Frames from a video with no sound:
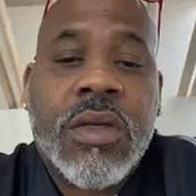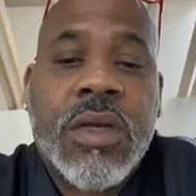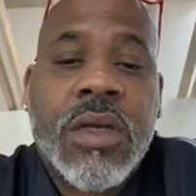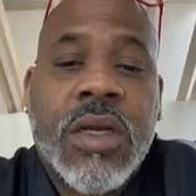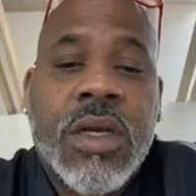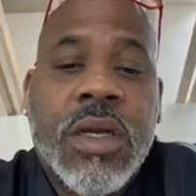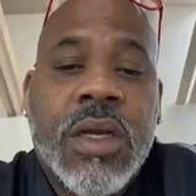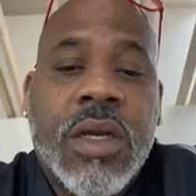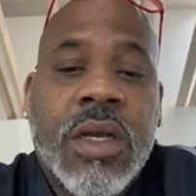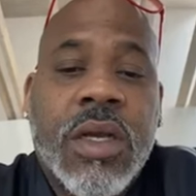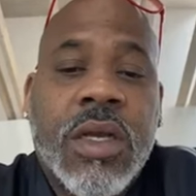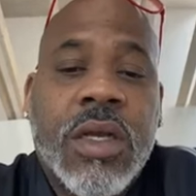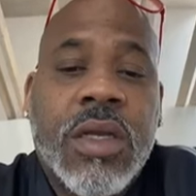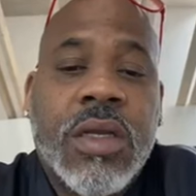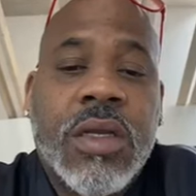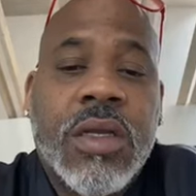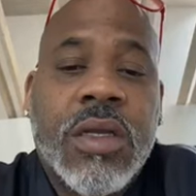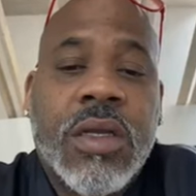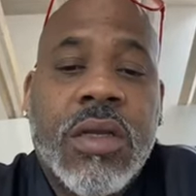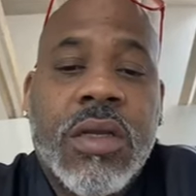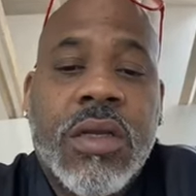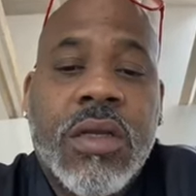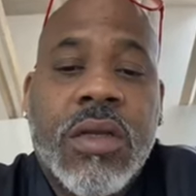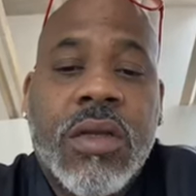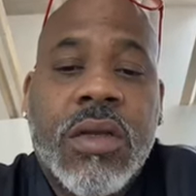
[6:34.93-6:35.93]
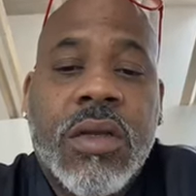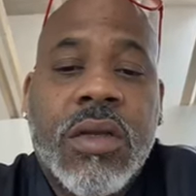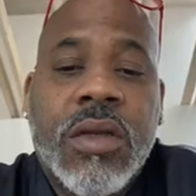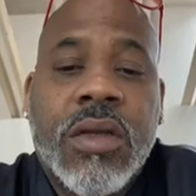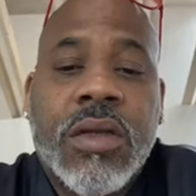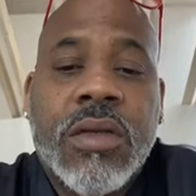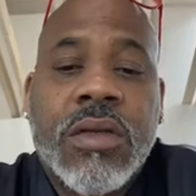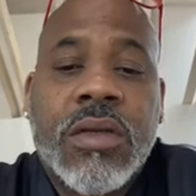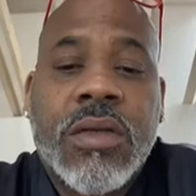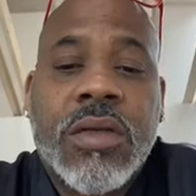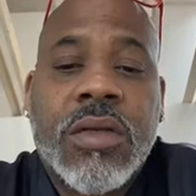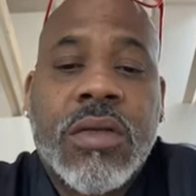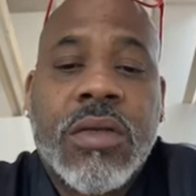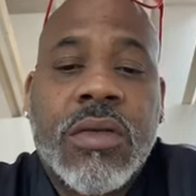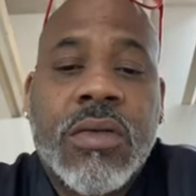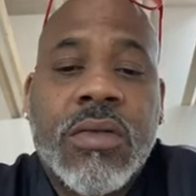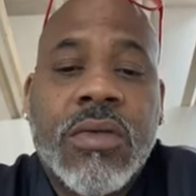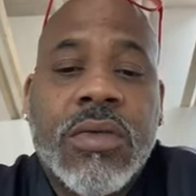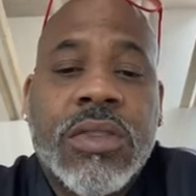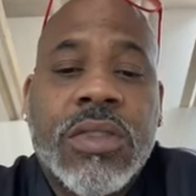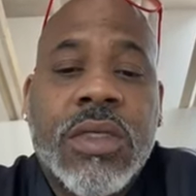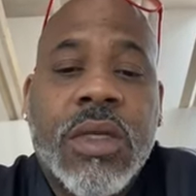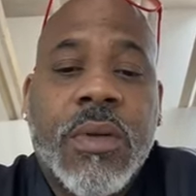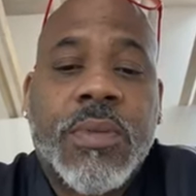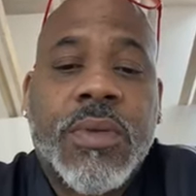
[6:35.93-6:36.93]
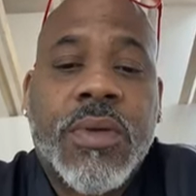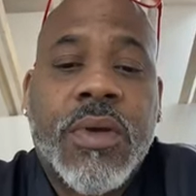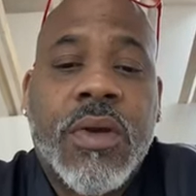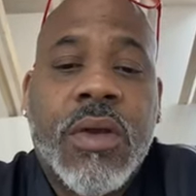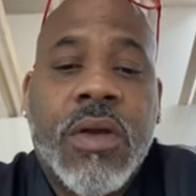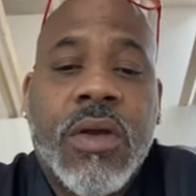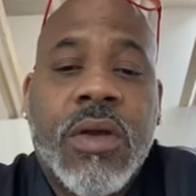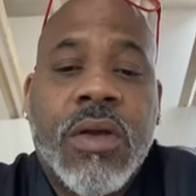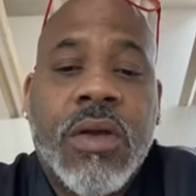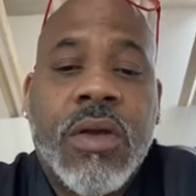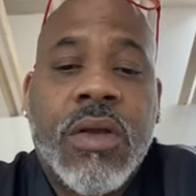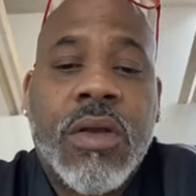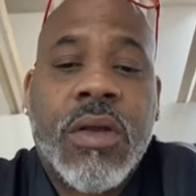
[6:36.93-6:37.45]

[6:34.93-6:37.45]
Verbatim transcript: All right. What's up, y'all?